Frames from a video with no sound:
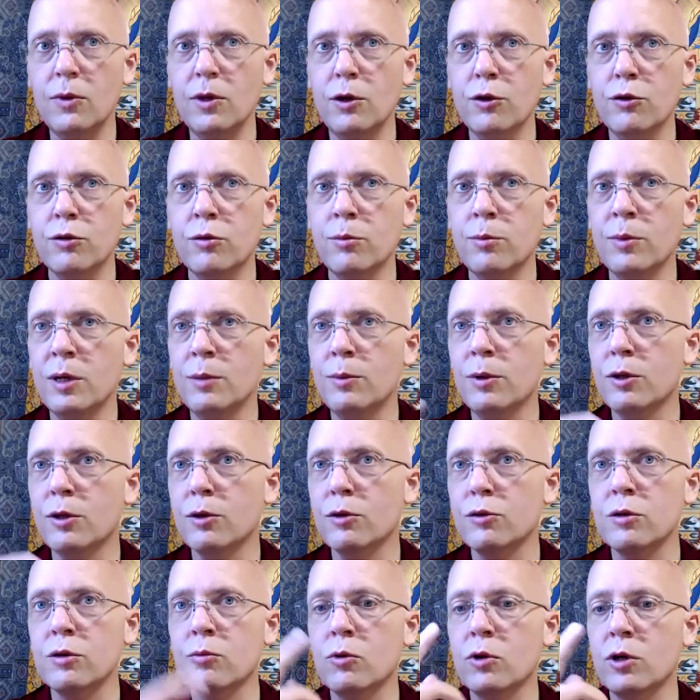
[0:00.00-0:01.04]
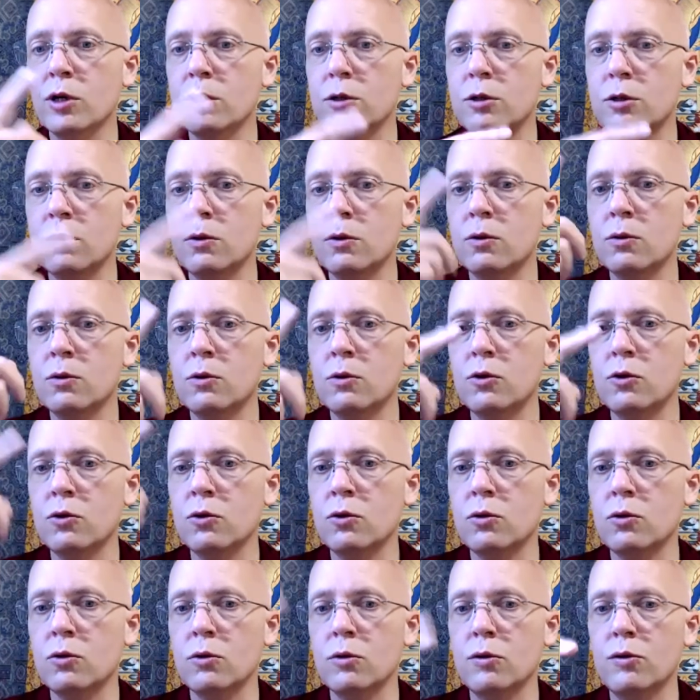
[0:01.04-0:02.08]
So maybe there's some way to
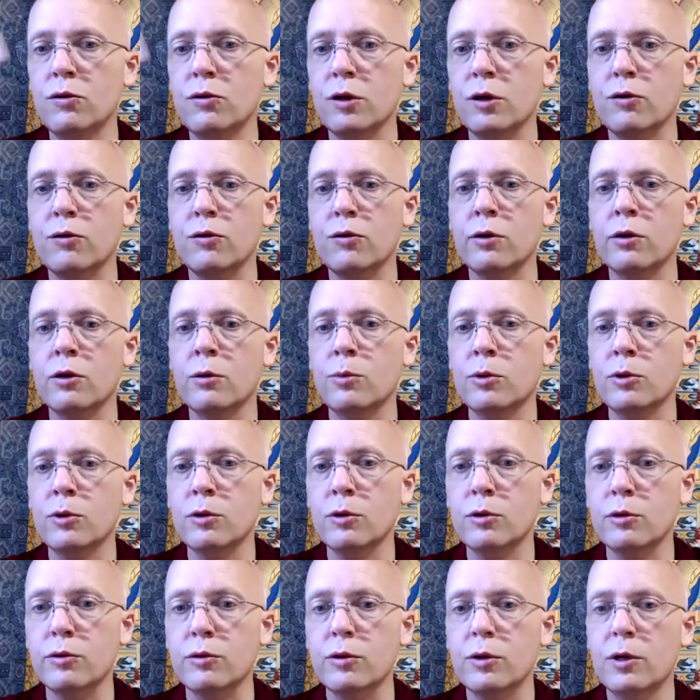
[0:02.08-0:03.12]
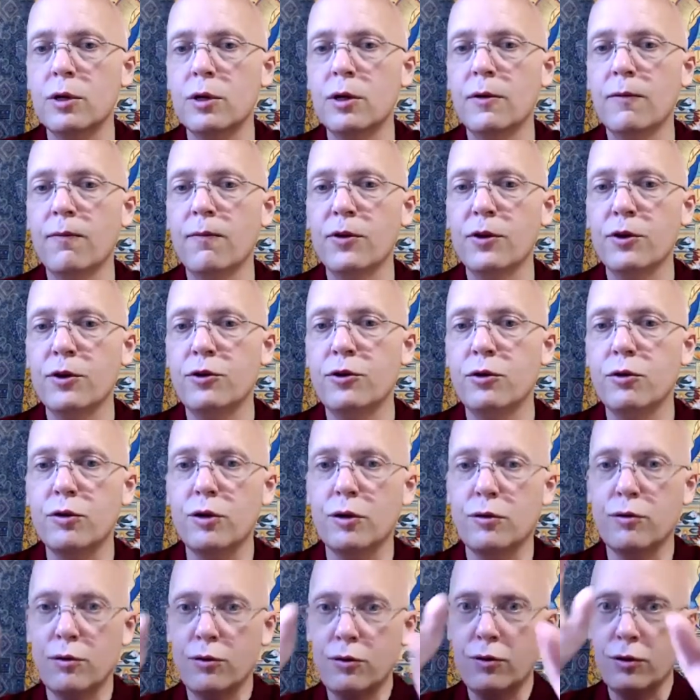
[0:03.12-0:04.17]
do six syllables, two
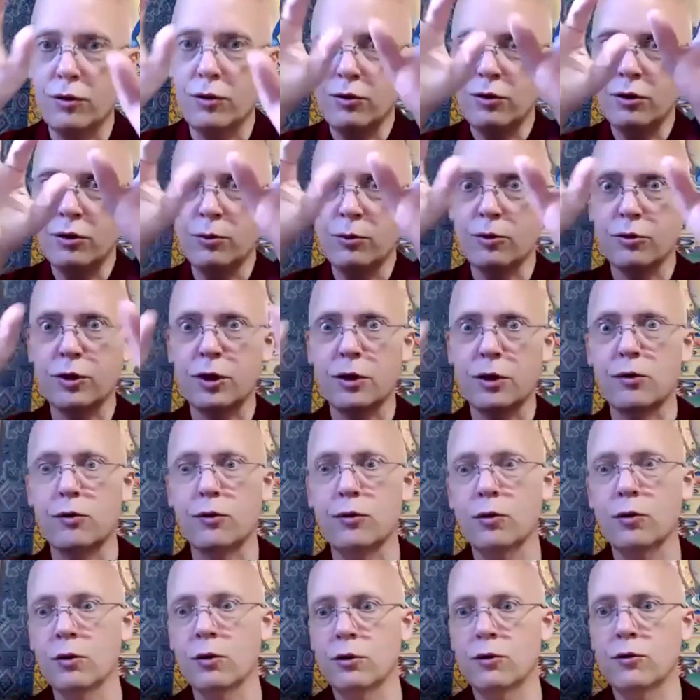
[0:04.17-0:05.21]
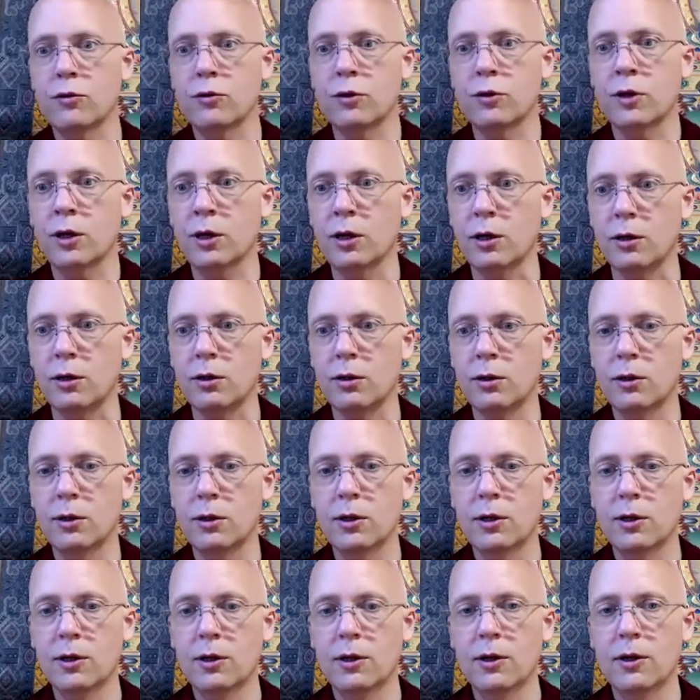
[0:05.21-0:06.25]
sets of six syllables against His Holiness's line.
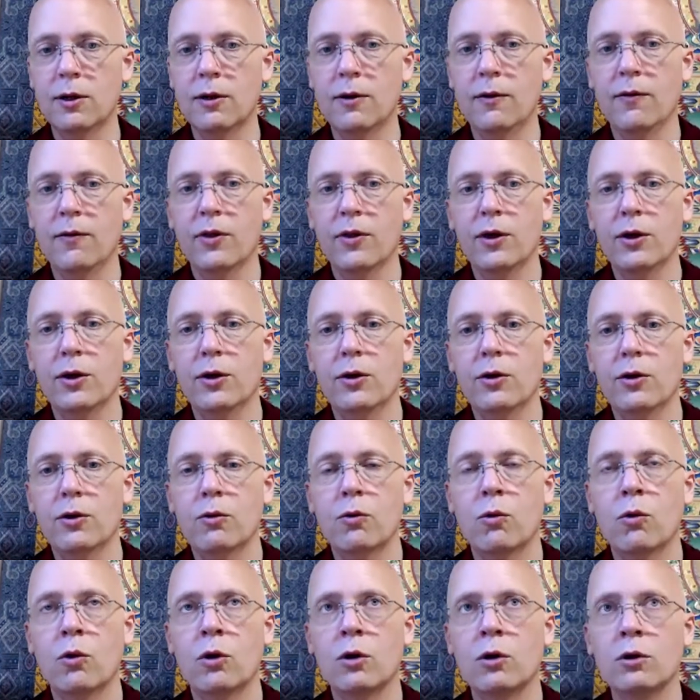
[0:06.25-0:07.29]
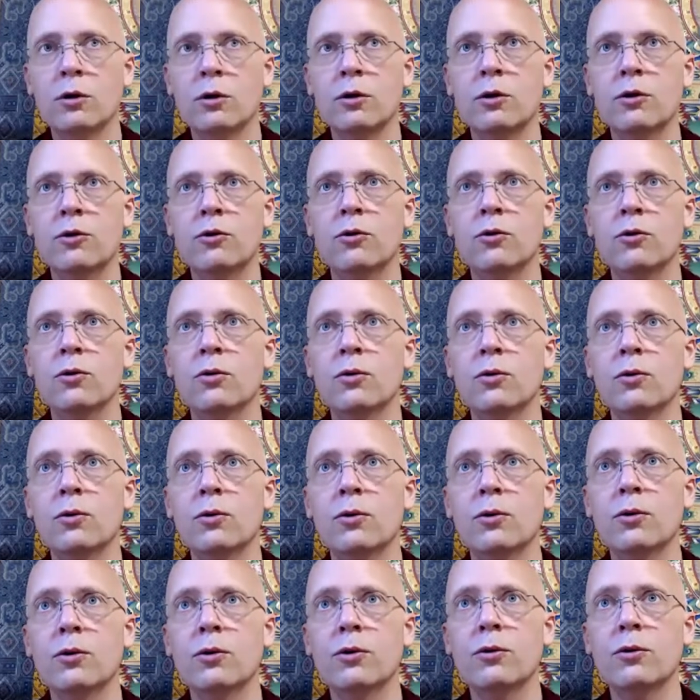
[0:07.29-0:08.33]
One,
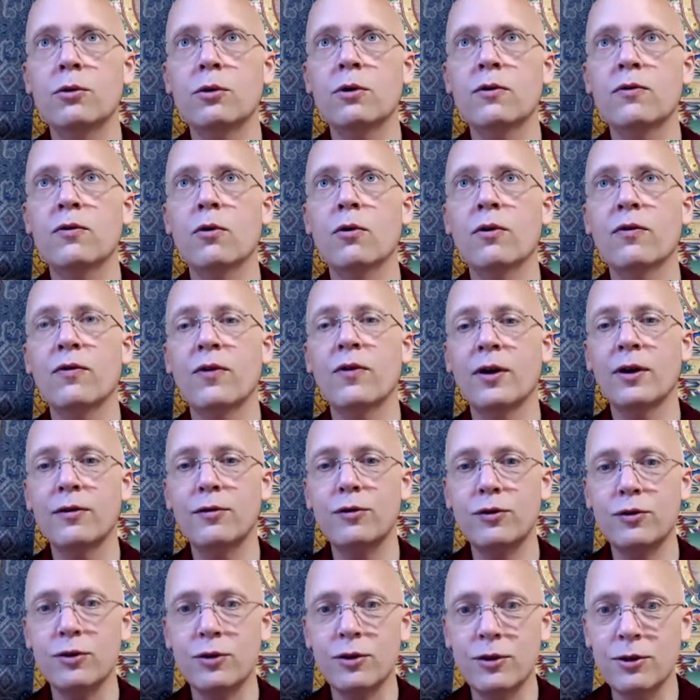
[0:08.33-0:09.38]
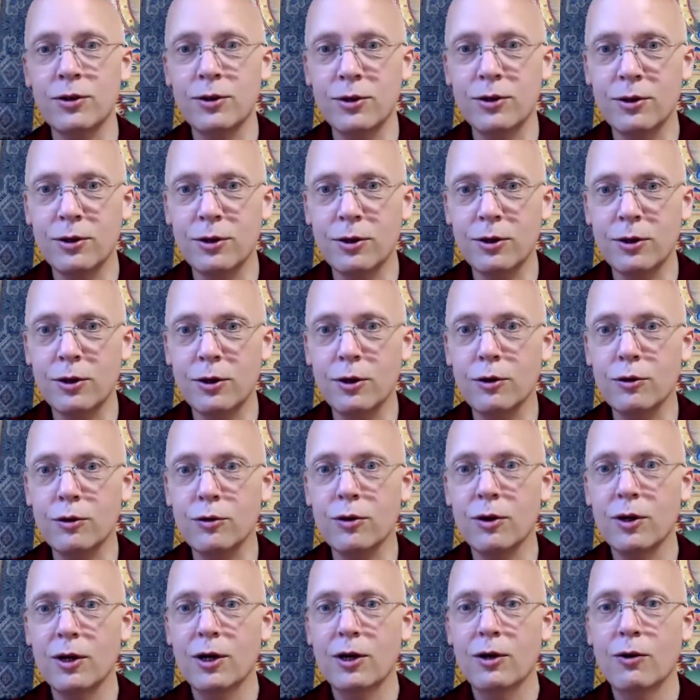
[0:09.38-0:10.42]
two, three, four, five, six.
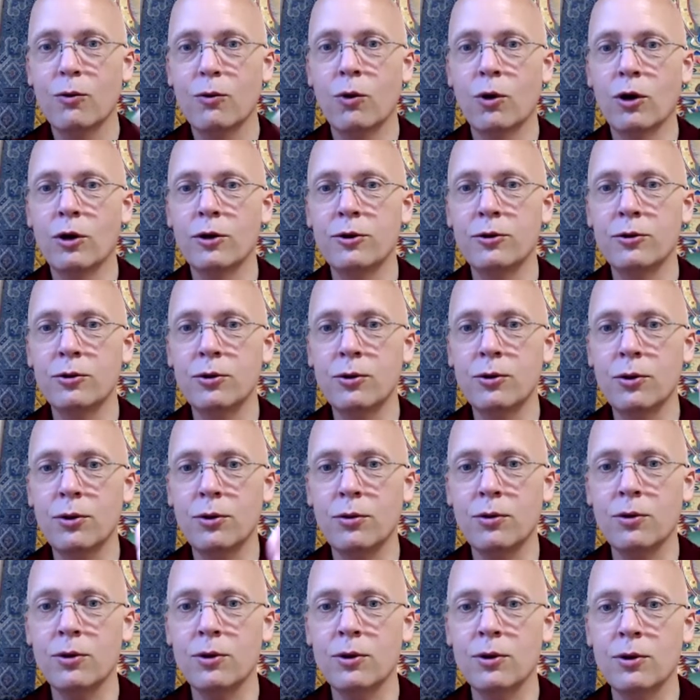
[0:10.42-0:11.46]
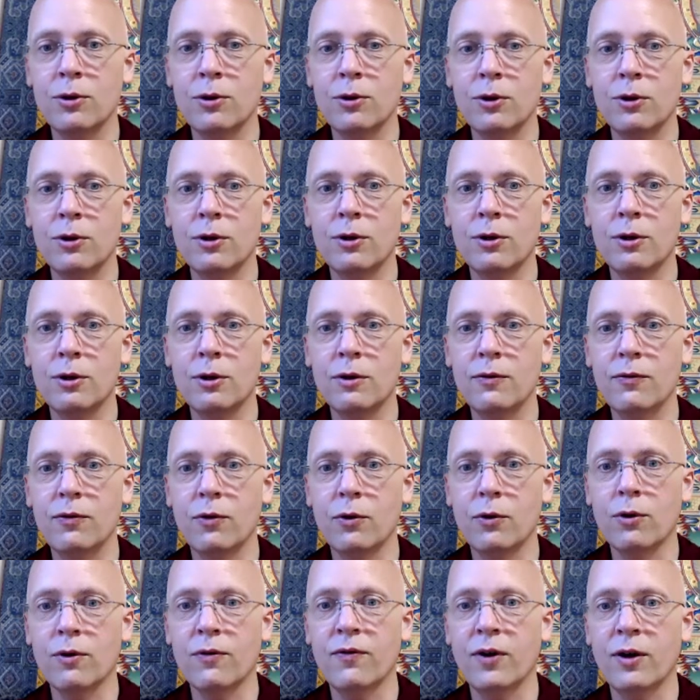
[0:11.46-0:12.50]
One, two, three,
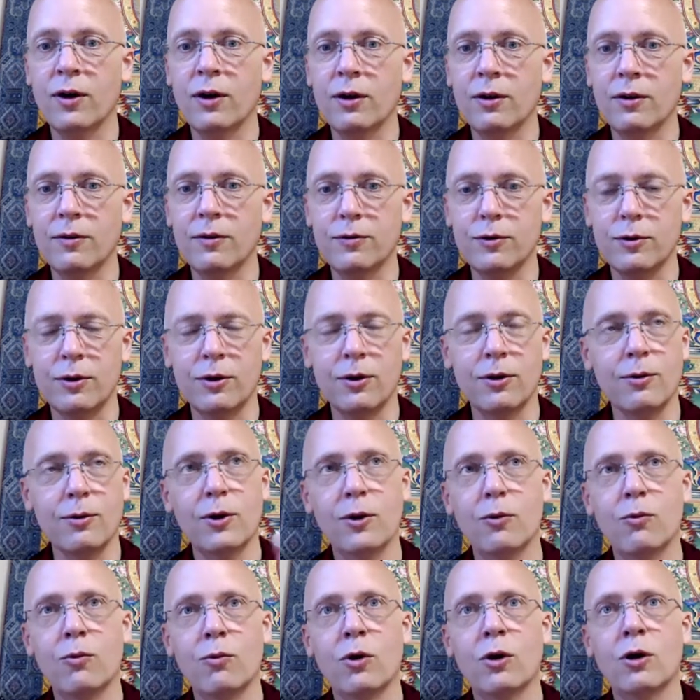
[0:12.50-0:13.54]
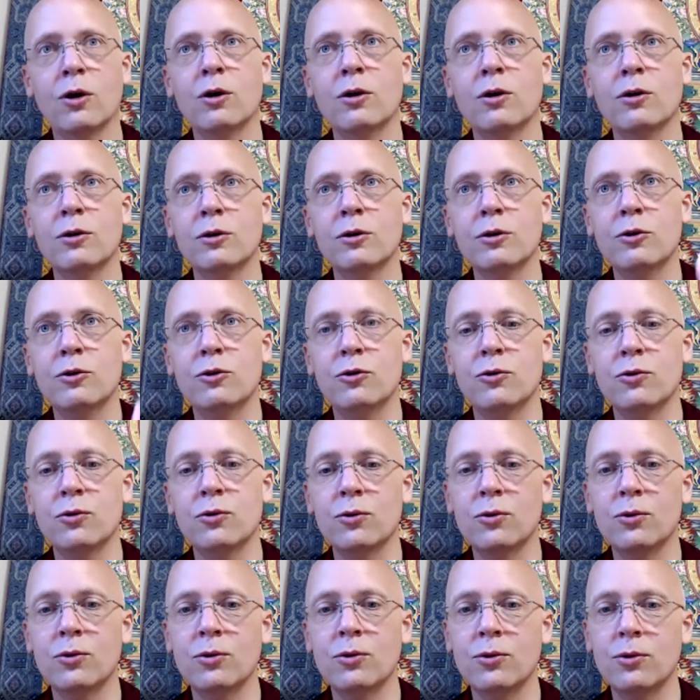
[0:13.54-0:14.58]
four, five. Oh, one,
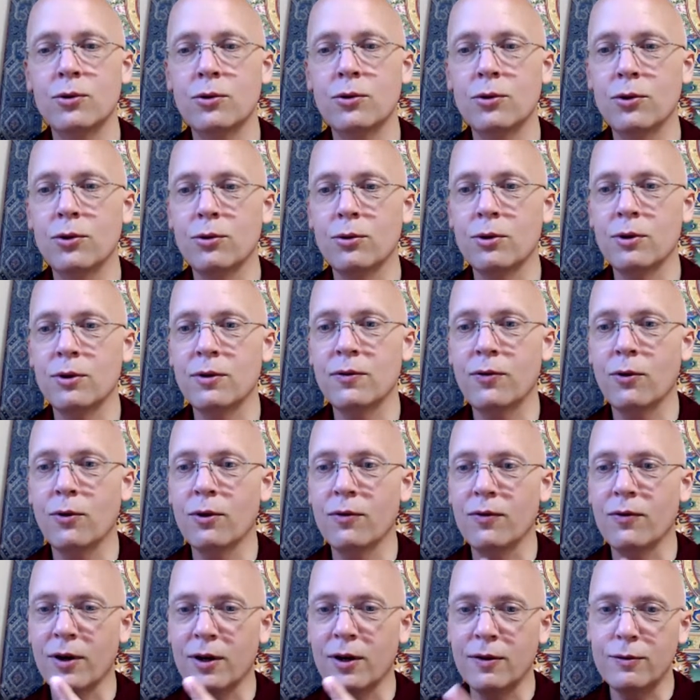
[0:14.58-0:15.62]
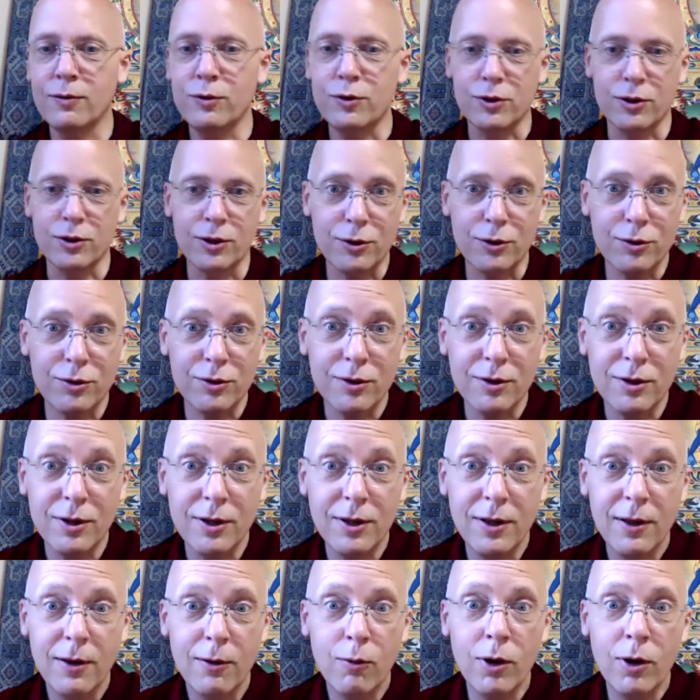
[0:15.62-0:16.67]
two, three, four, five, six.
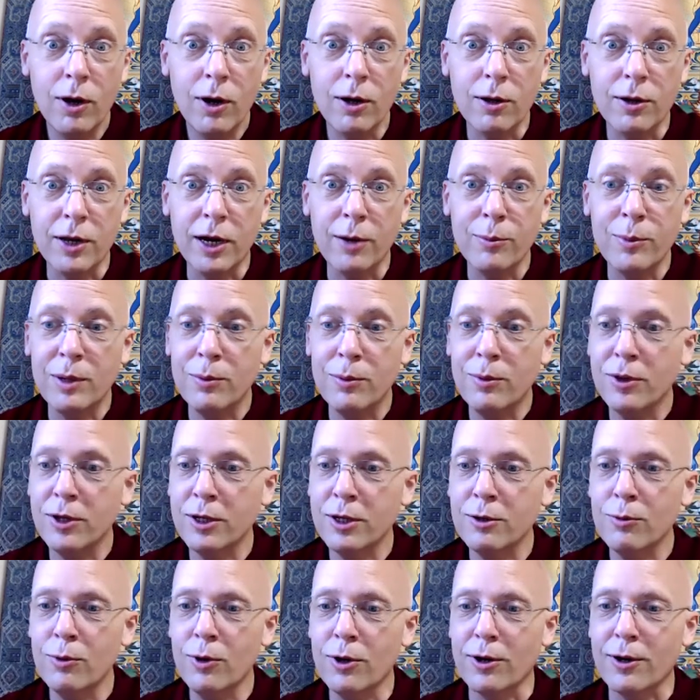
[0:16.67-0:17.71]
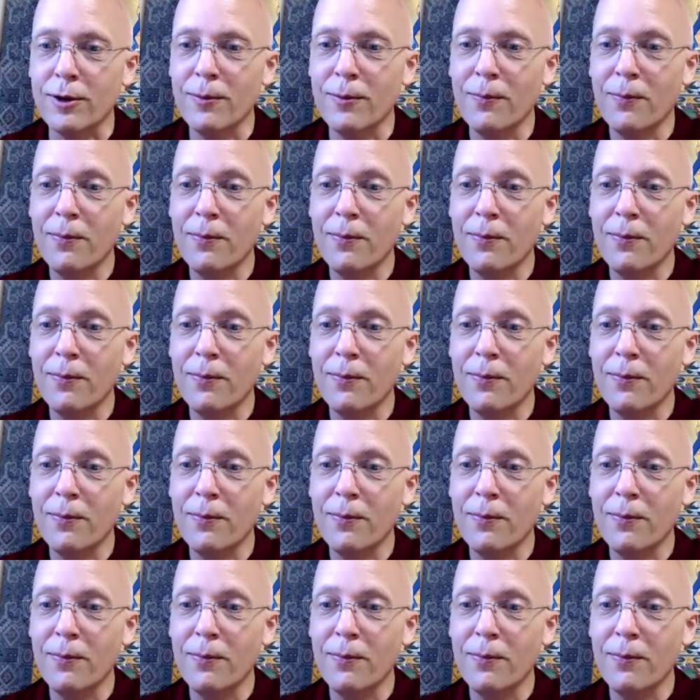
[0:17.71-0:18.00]
Well, now maybe that'll work.